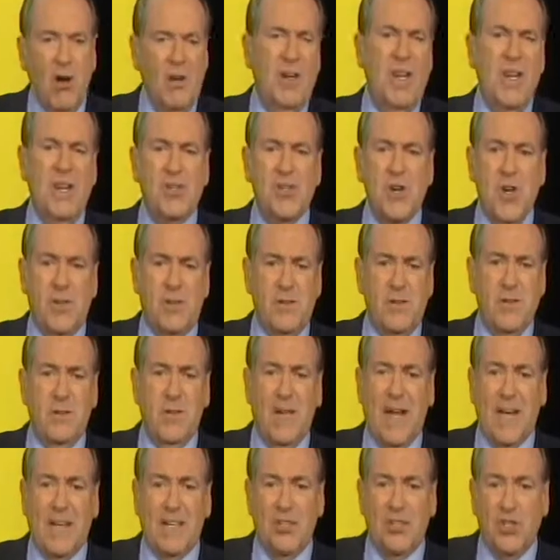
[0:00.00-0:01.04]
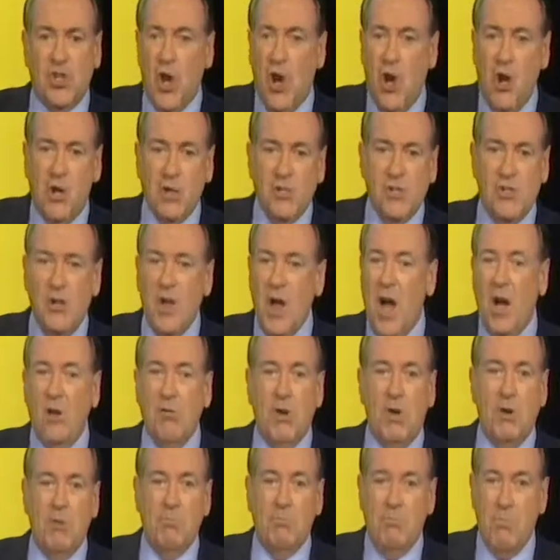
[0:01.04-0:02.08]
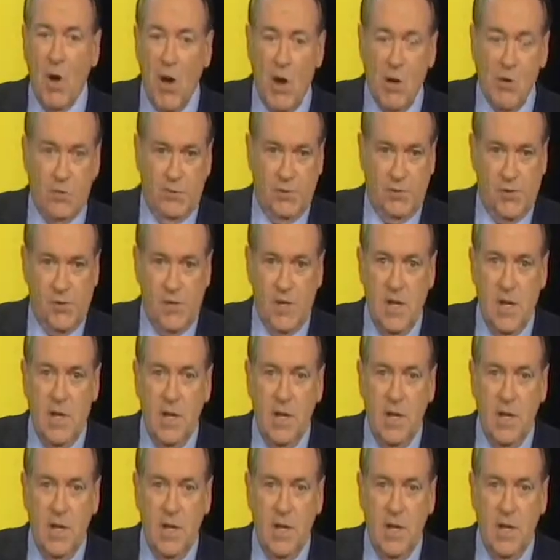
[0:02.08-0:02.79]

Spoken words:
each other like dogs gnaw on bones,